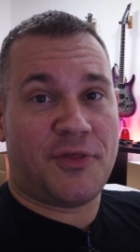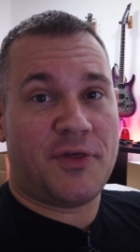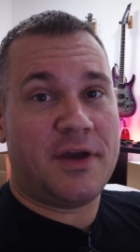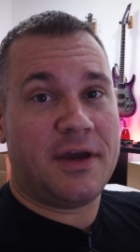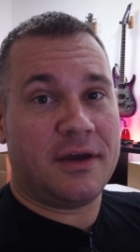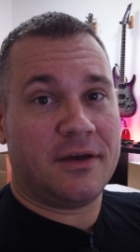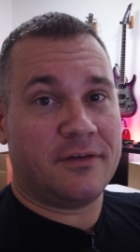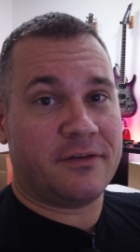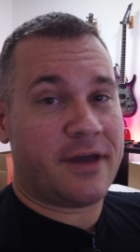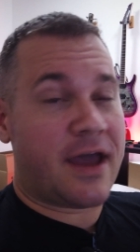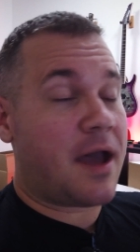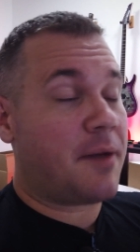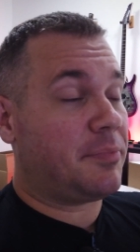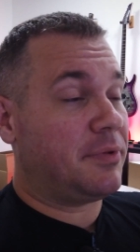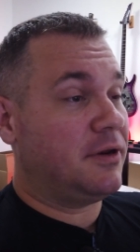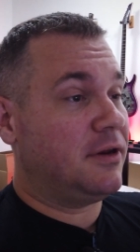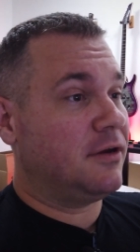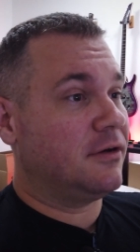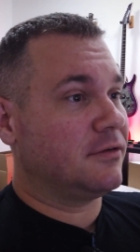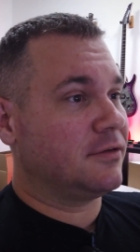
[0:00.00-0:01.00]
things
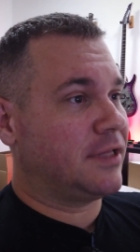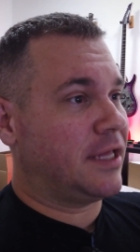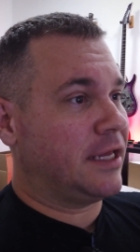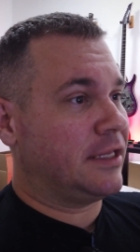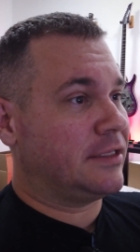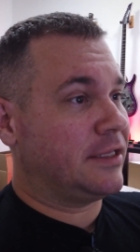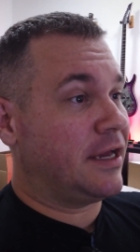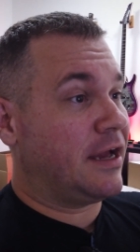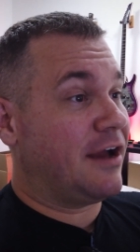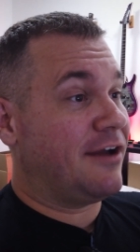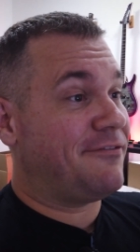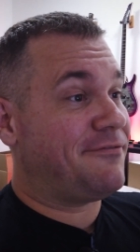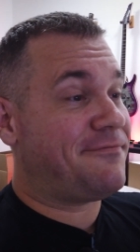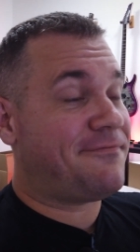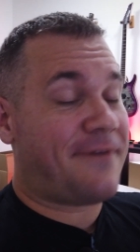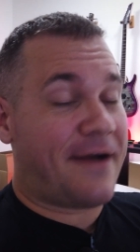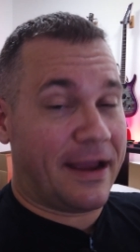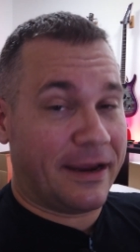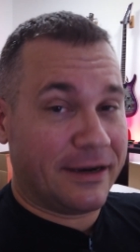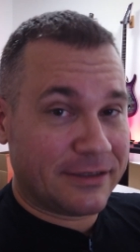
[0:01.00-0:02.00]
happened here lately. I
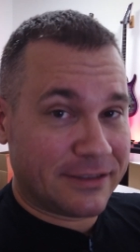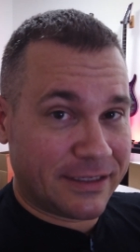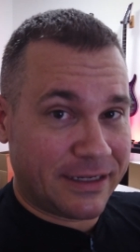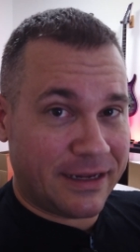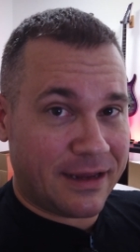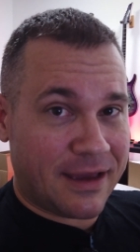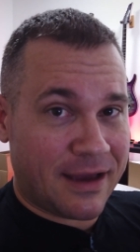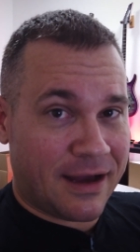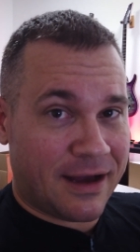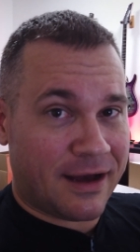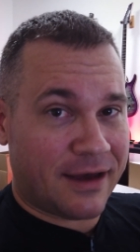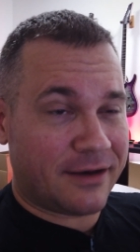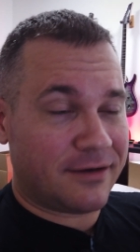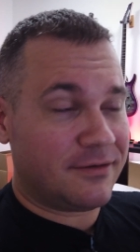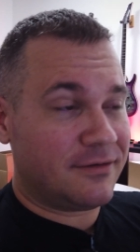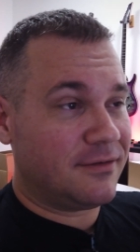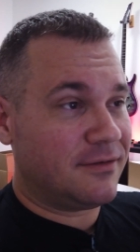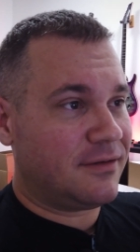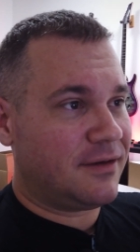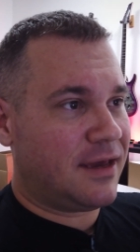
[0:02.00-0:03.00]
finally
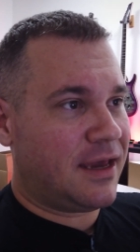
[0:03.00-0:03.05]
got